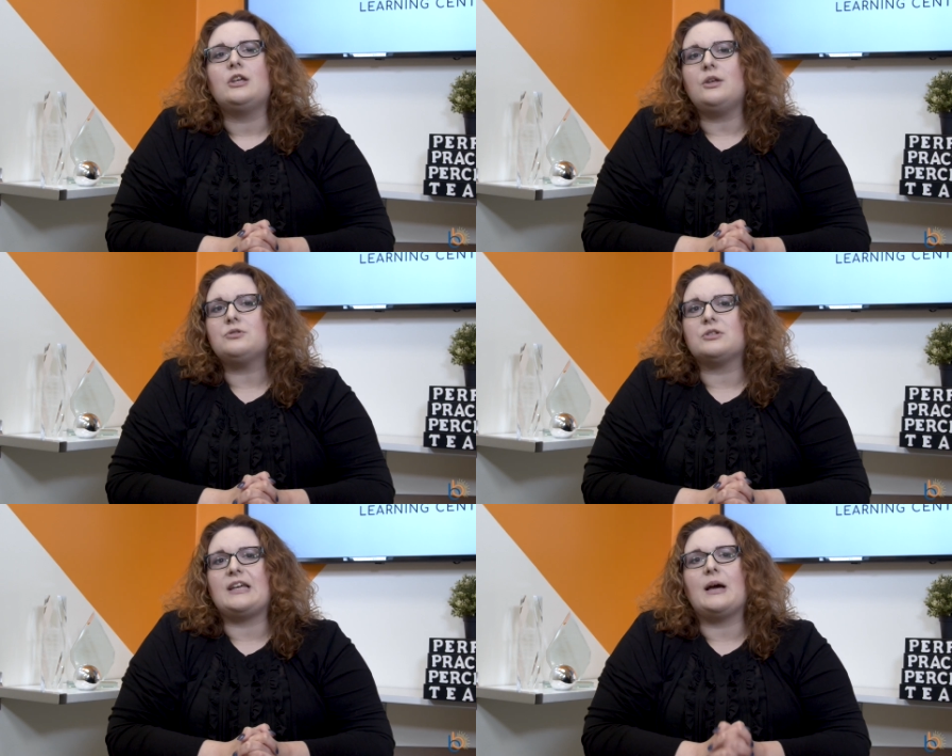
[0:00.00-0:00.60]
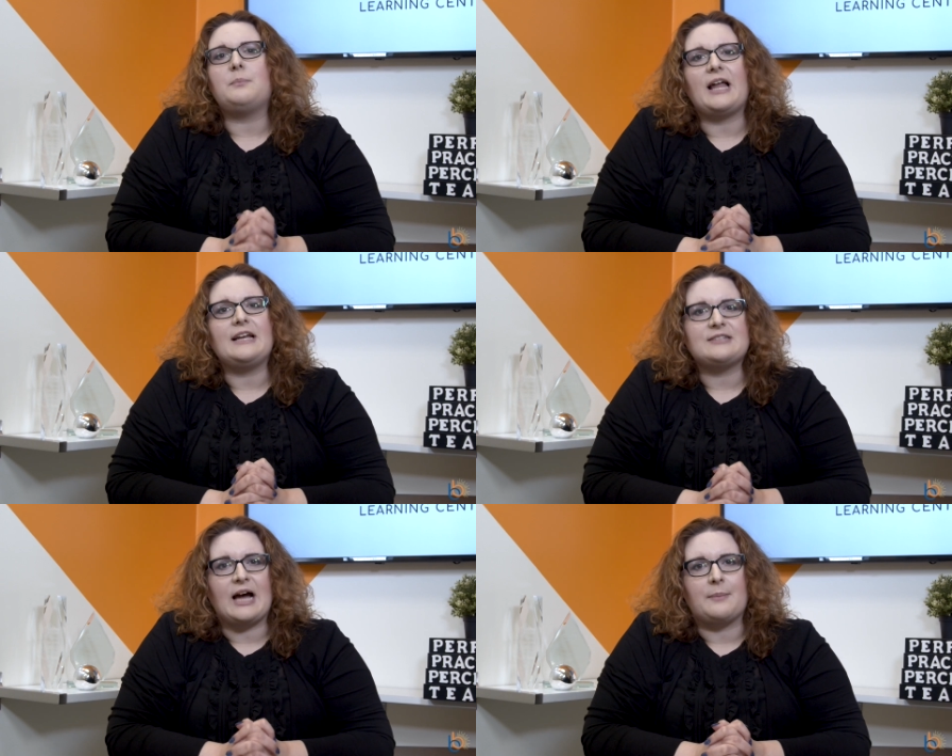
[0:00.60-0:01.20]
usually
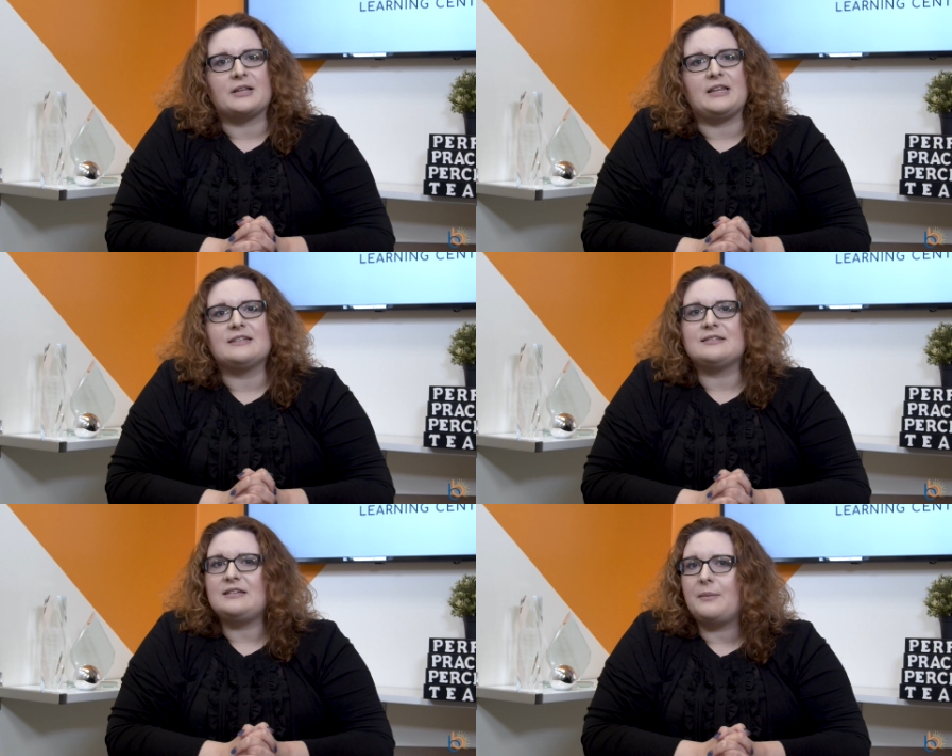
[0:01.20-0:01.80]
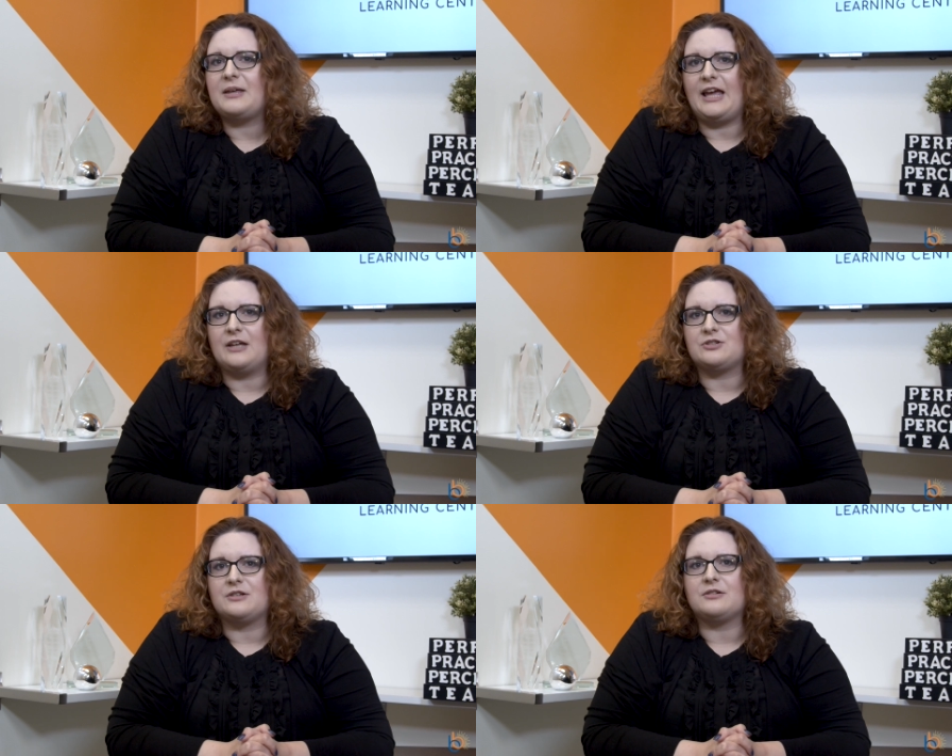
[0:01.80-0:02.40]
applied topically as a numbing
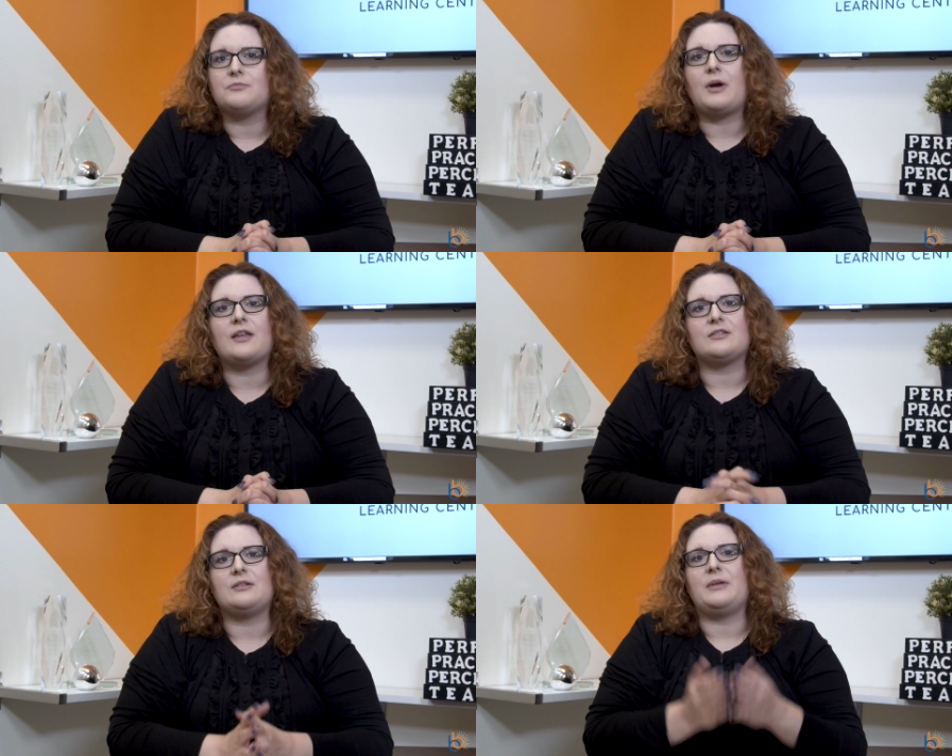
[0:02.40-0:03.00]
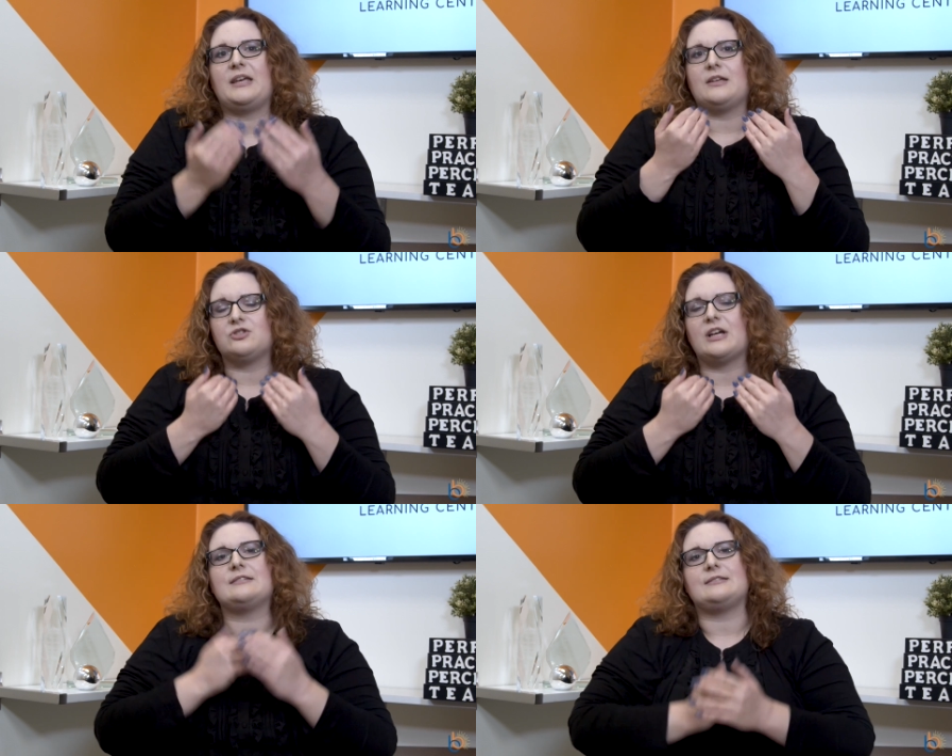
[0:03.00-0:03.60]
agent, rather than being
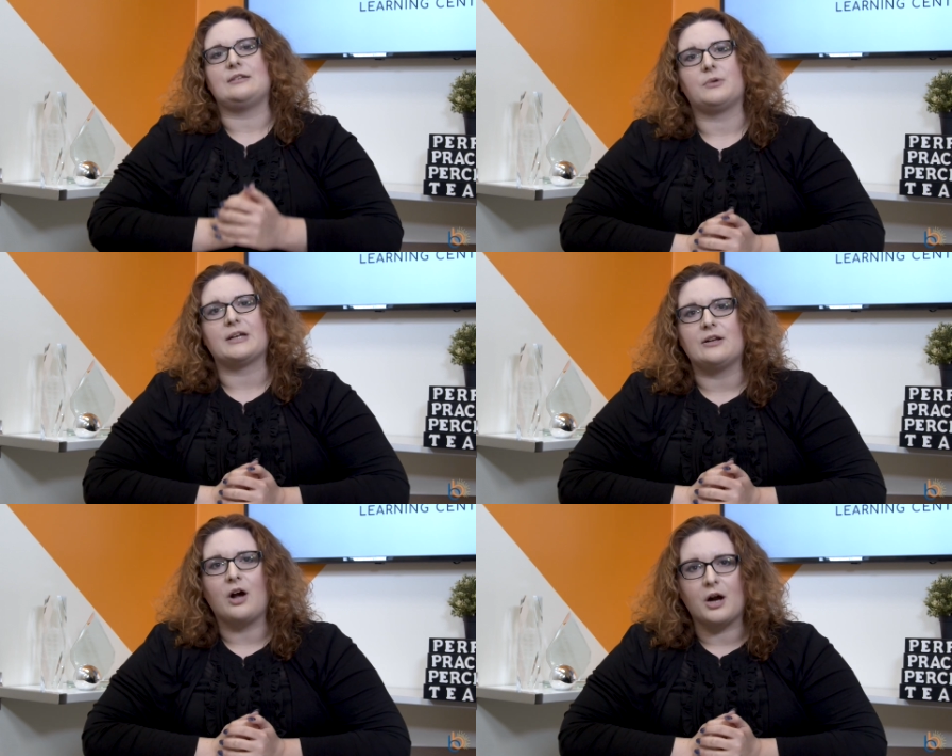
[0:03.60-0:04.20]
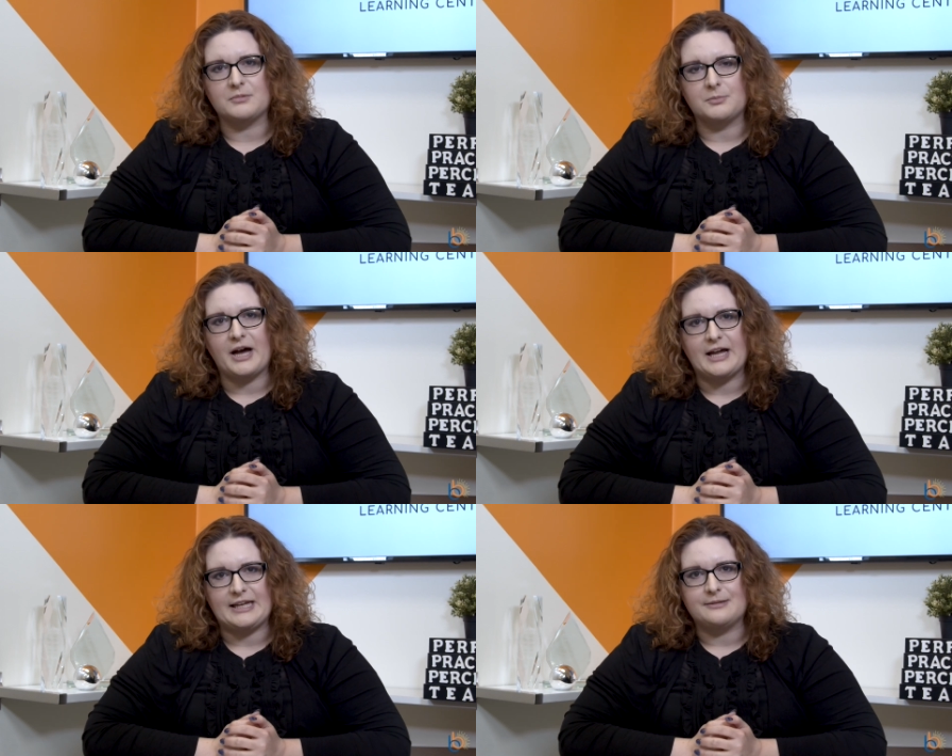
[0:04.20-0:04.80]
ingested where it can harm the
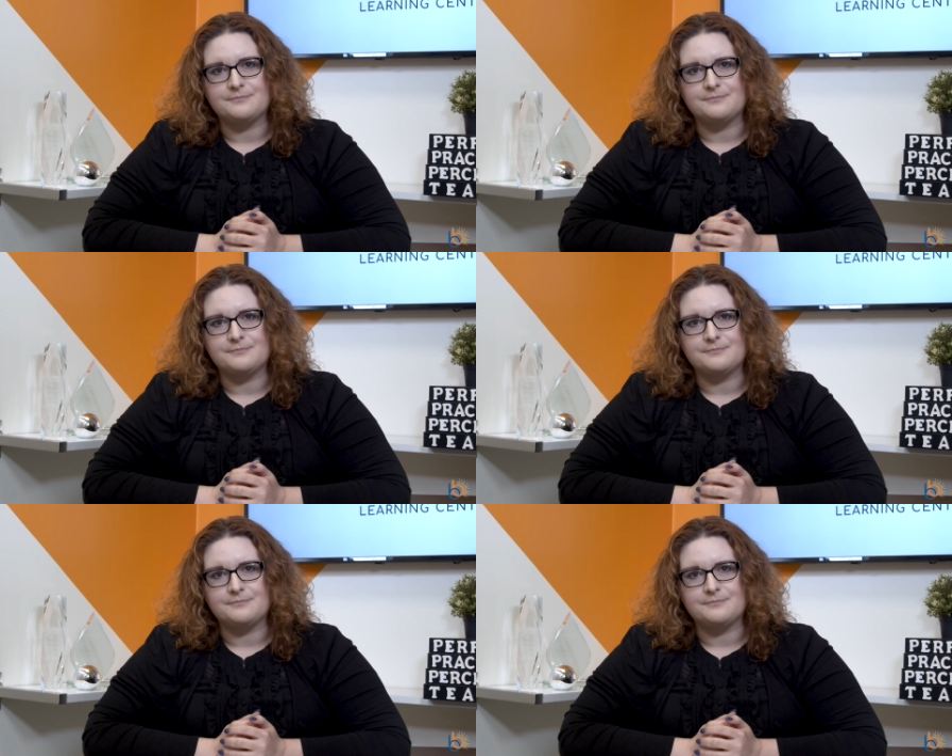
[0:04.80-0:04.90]
body.